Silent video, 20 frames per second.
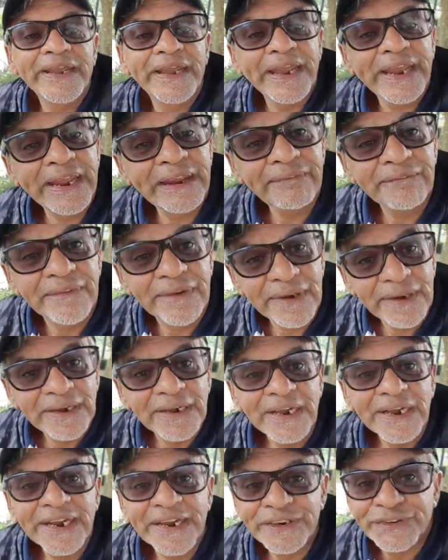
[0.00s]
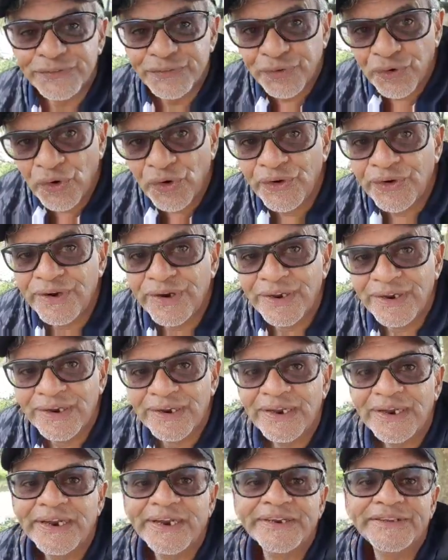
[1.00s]
gave its food,
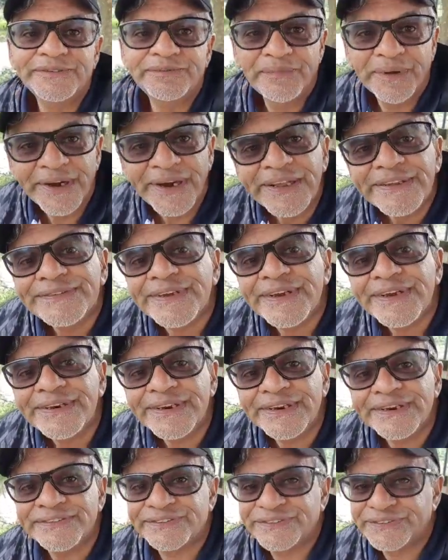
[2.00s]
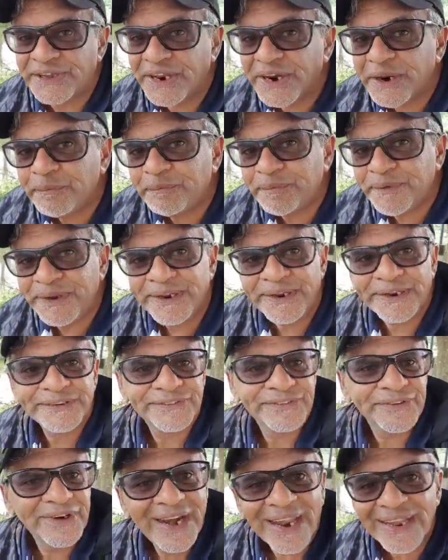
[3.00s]
its medicine, its therapy,
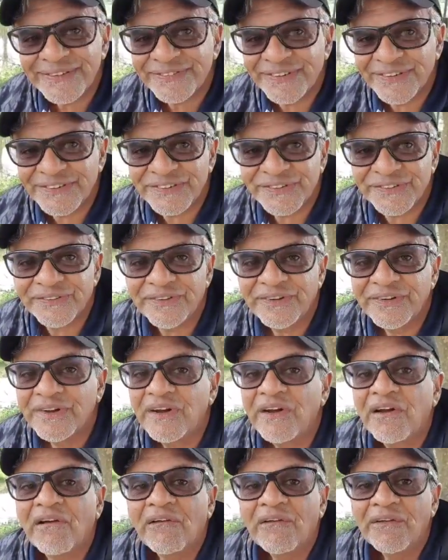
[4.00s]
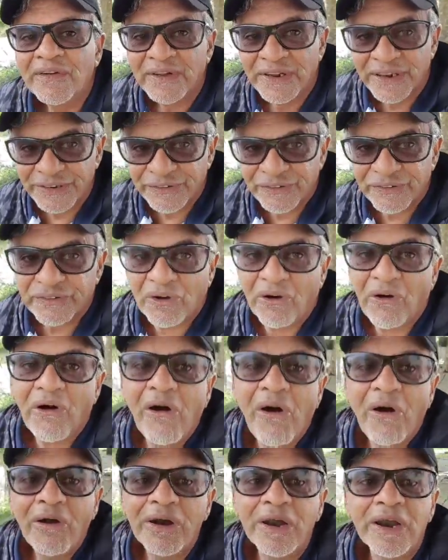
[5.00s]
its relaxation. It was
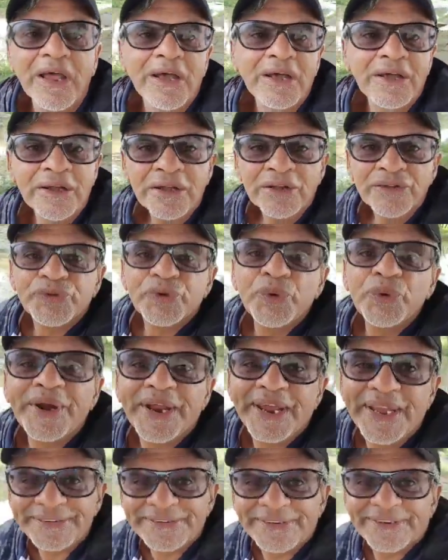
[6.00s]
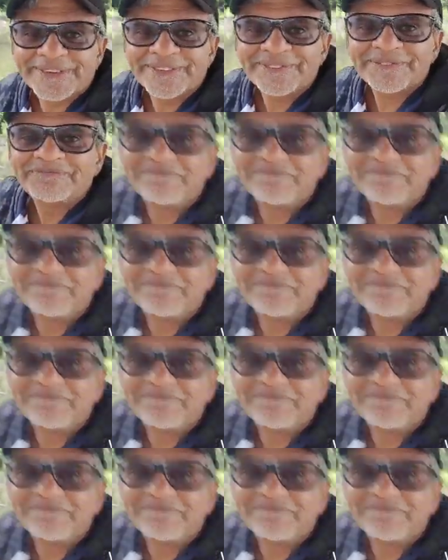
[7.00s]
all through nature.